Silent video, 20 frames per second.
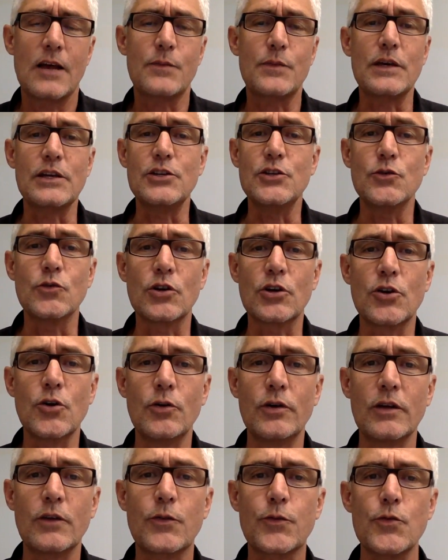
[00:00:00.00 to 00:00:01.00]
that you are
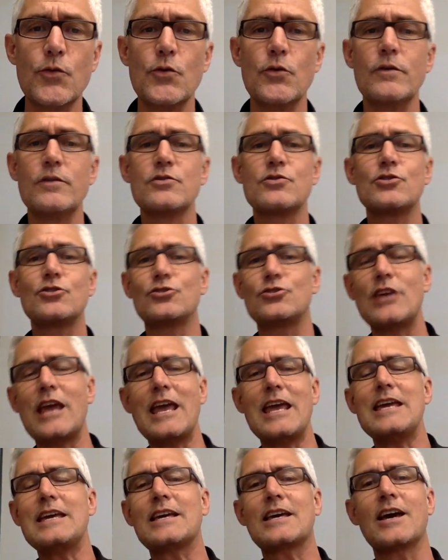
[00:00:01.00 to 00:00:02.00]
going through.
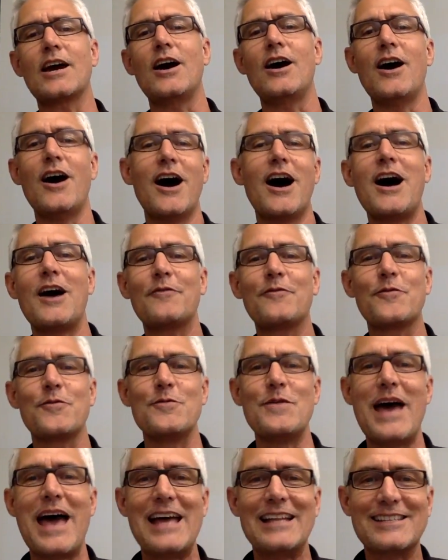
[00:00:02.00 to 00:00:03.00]
Shake off
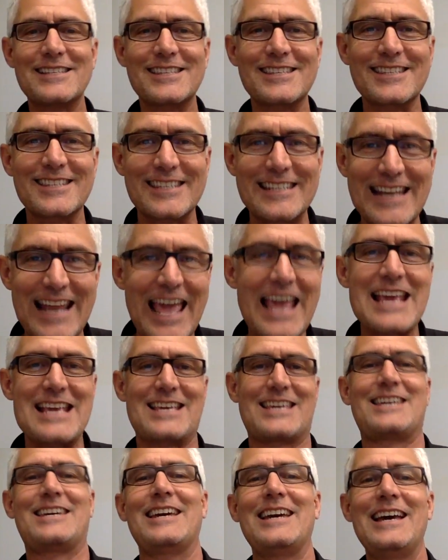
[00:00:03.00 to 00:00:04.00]
that
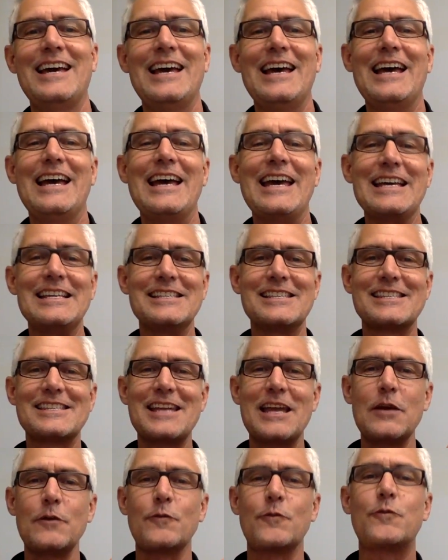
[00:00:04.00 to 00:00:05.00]
snake and
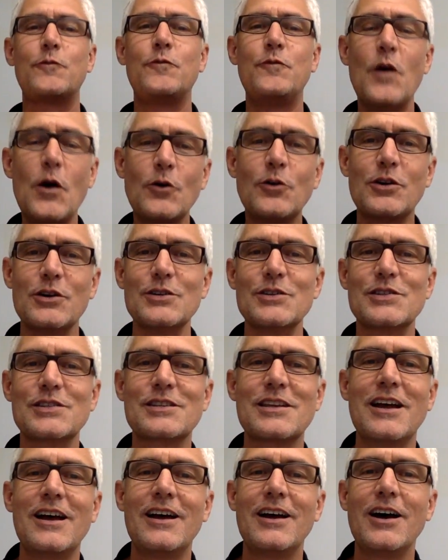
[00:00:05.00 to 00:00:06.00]
stay
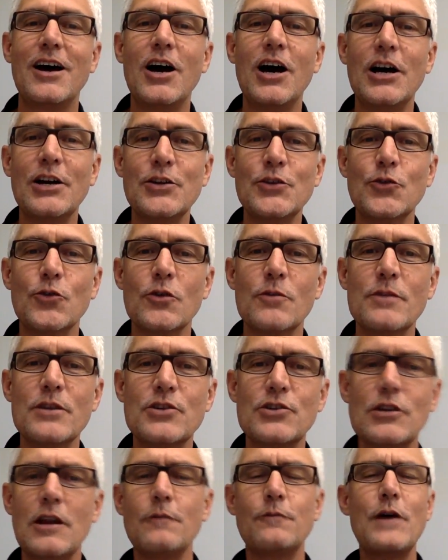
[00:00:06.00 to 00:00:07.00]
focused on your
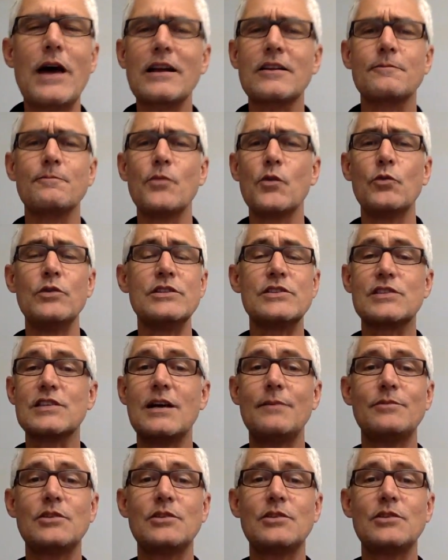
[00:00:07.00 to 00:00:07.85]
mission. In fact, when some